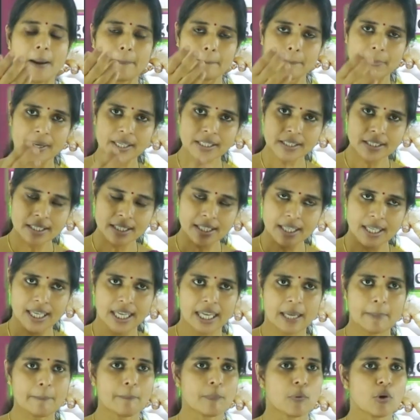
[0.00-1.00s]
but
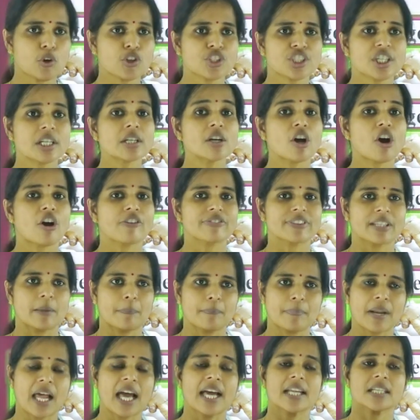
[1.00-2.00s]
a portion of the
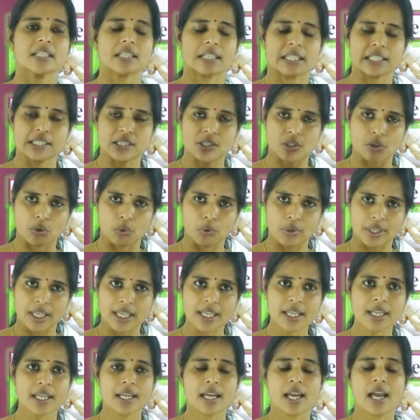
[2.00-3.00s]
plant is
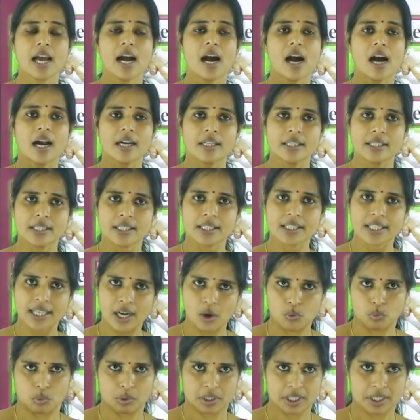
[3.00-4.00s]
growing
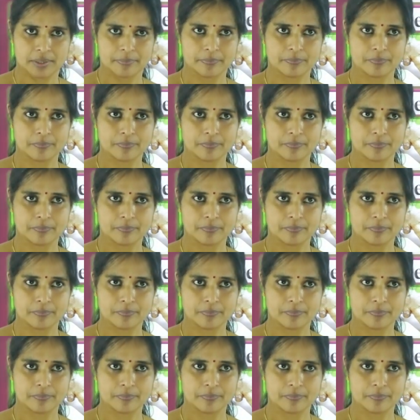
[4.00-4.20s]
underground.